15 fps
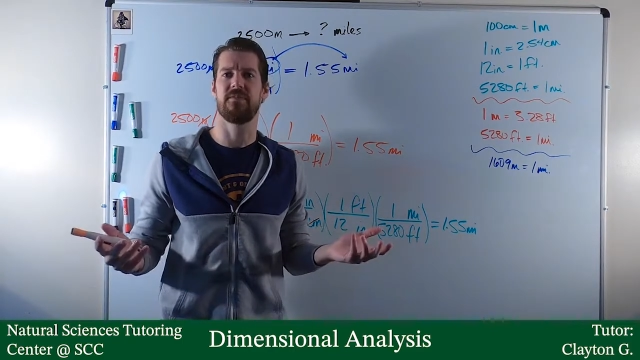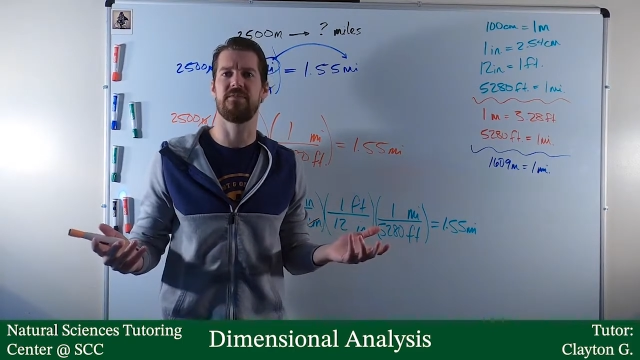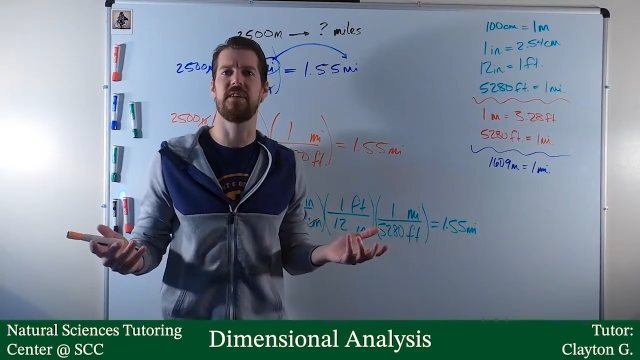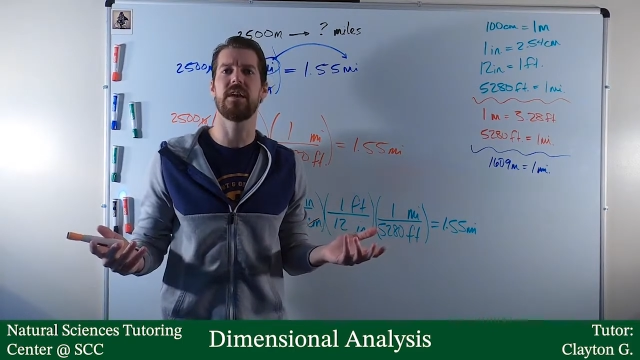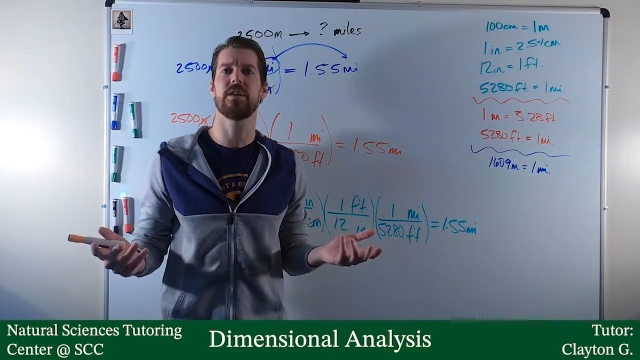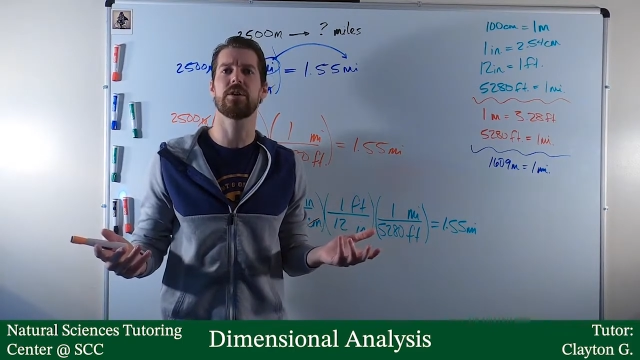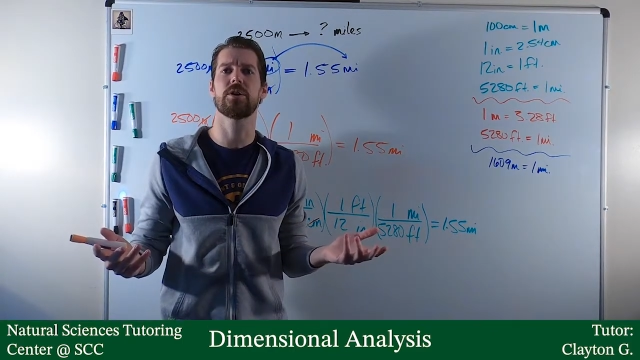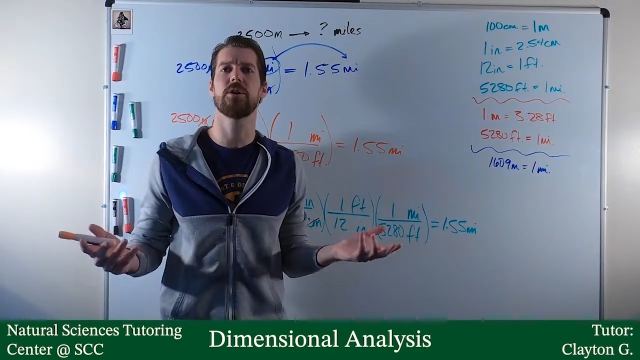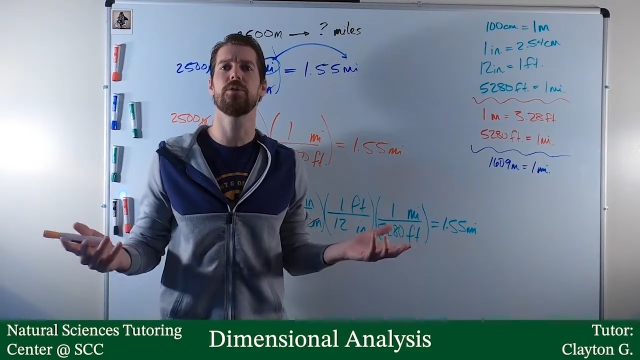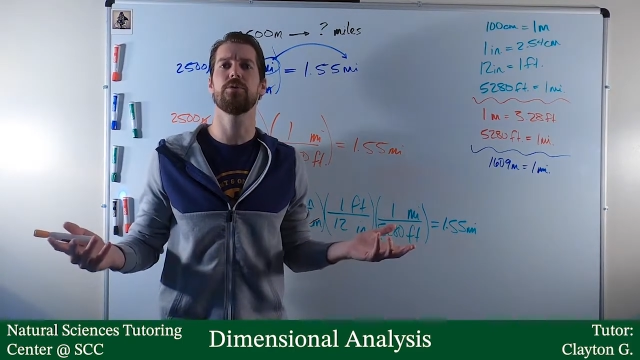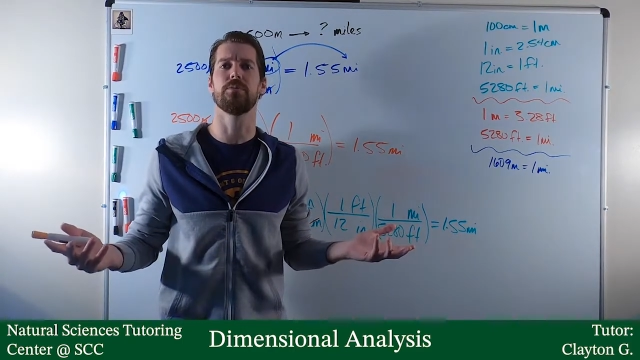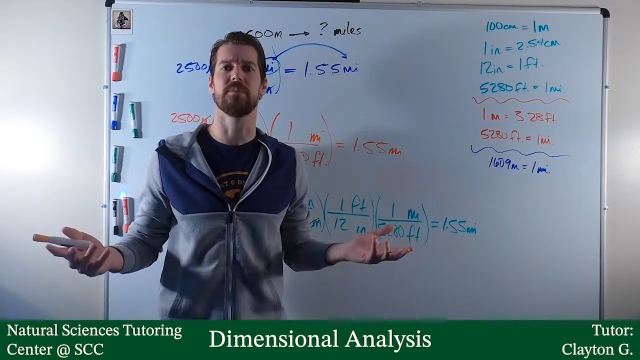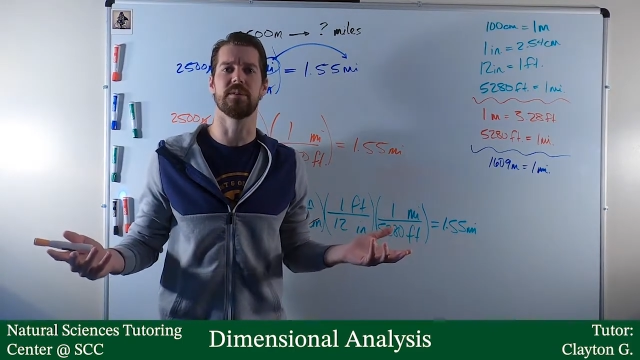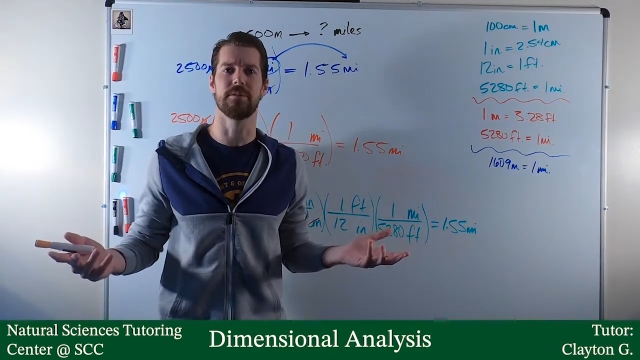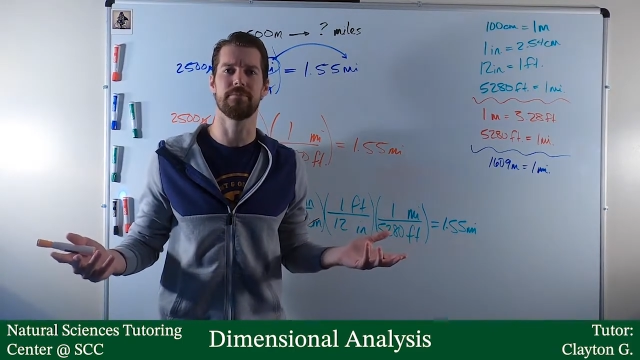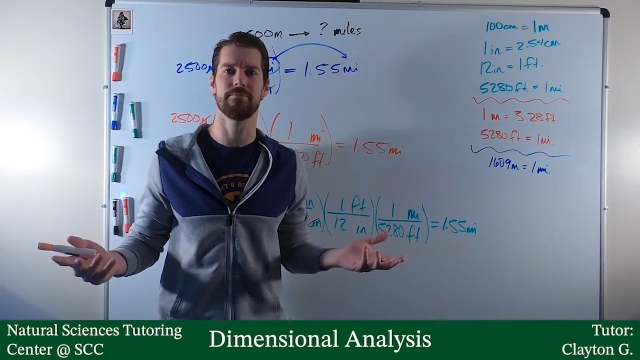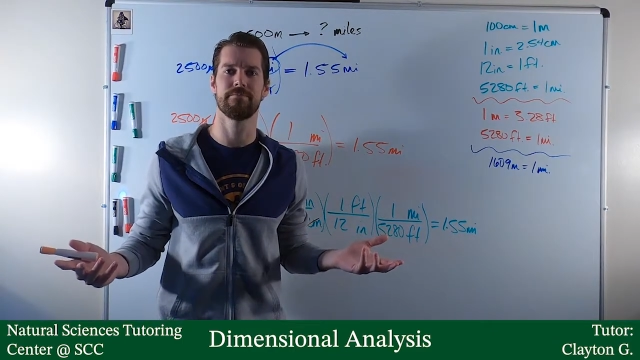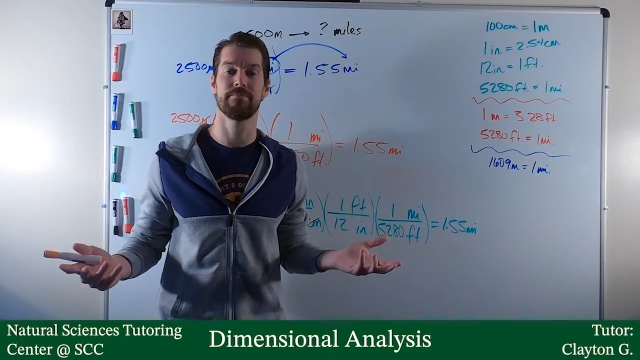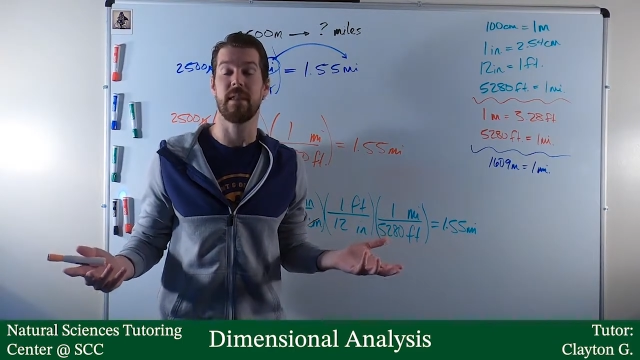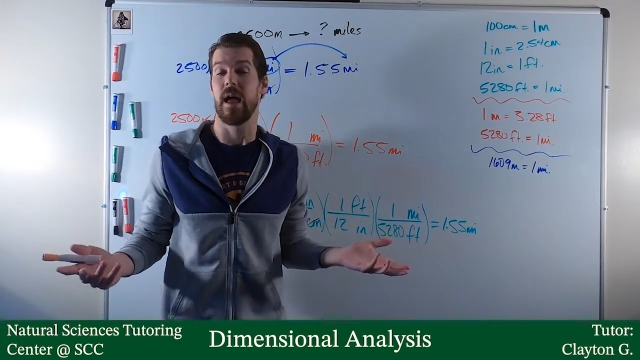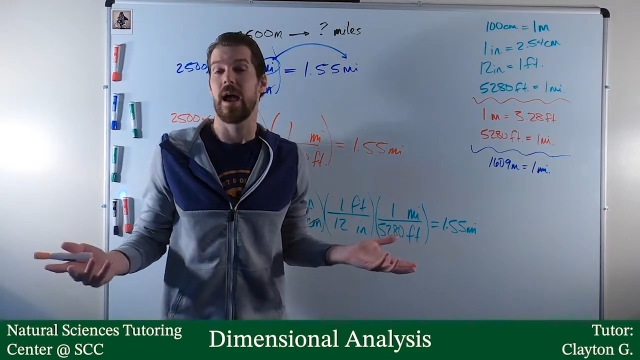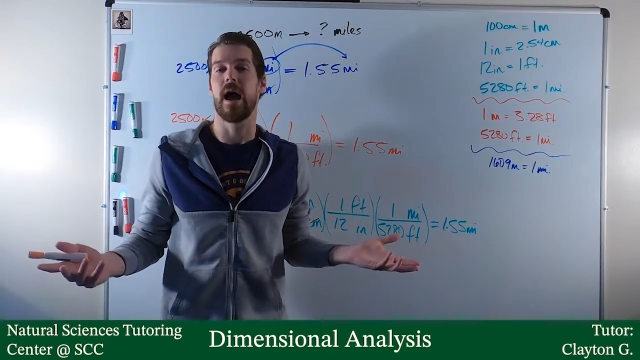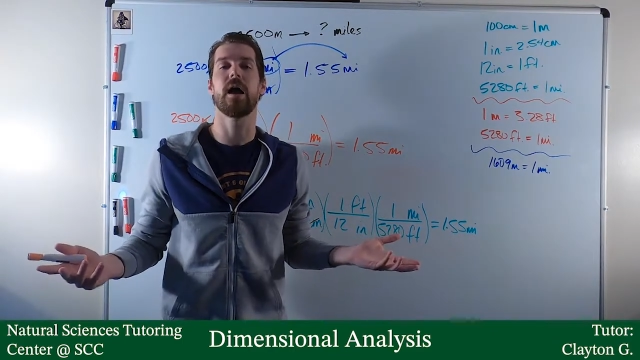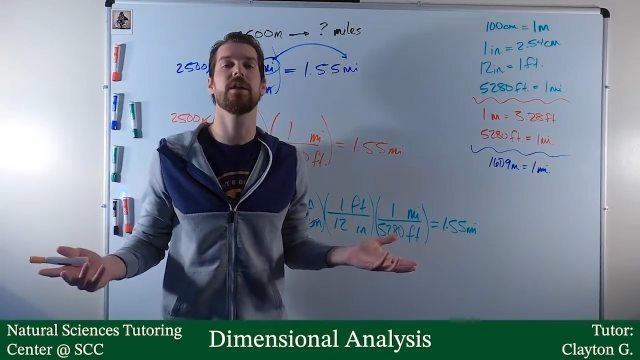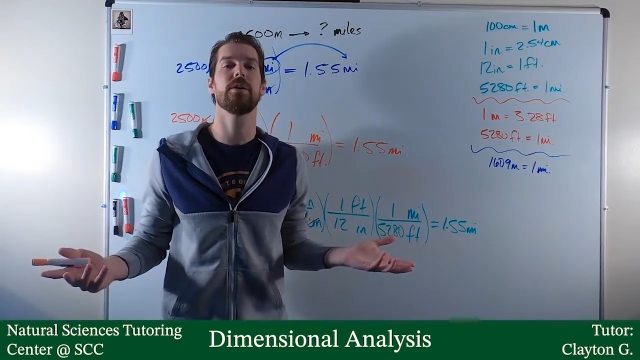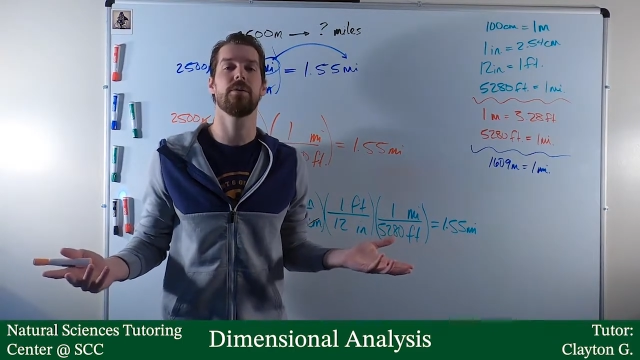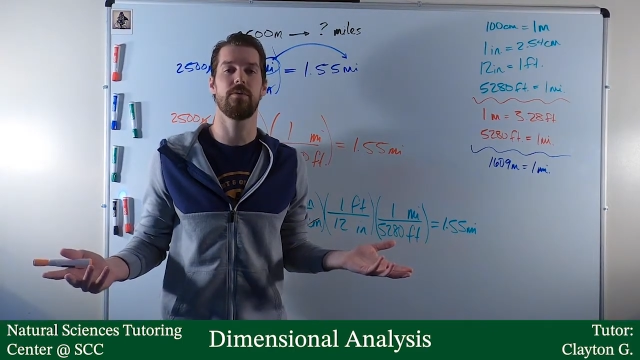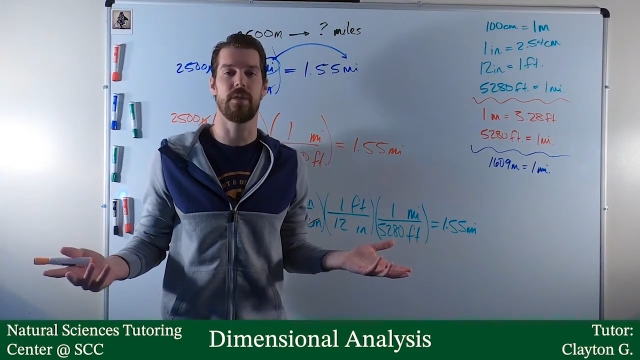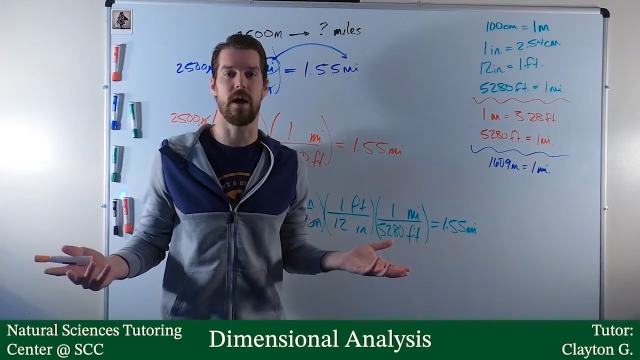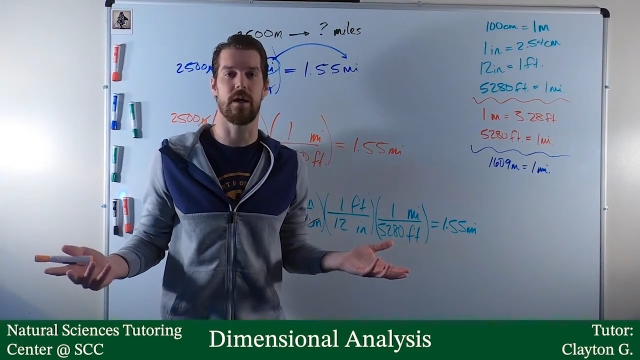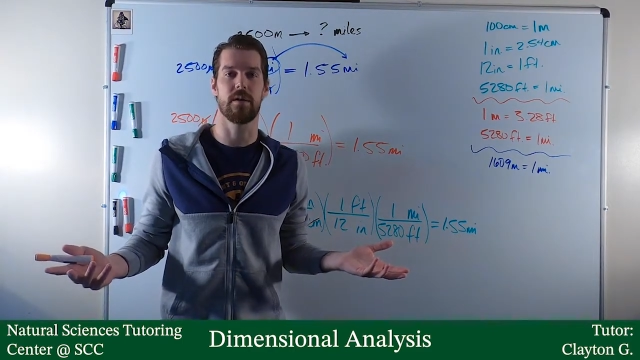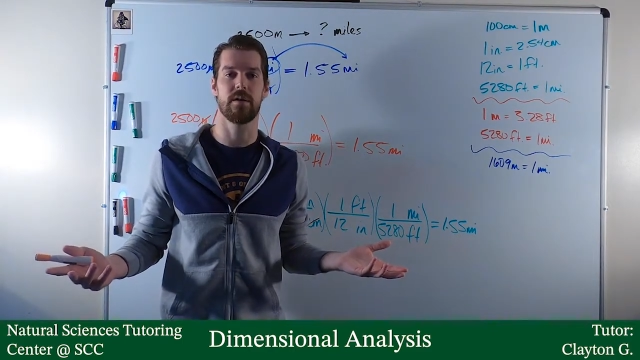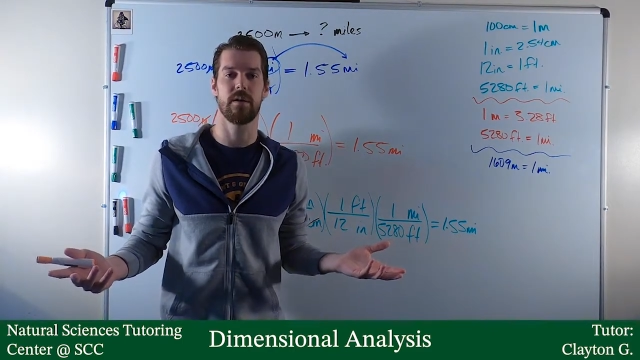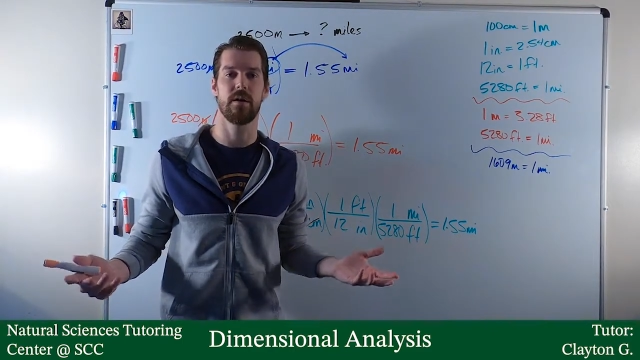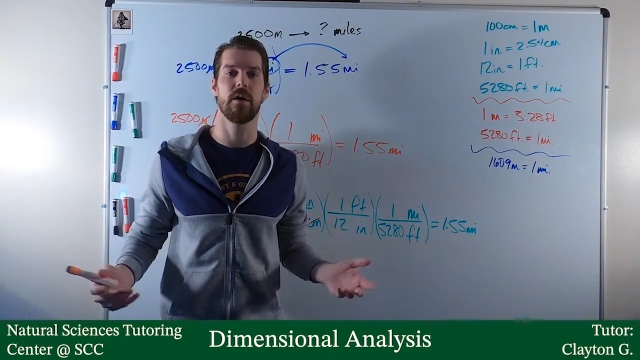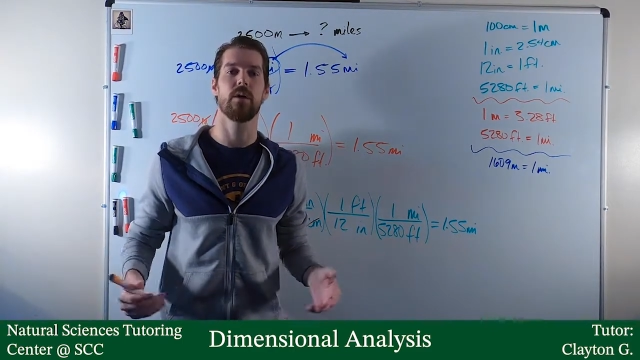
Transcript: feet cubed, how do you do that?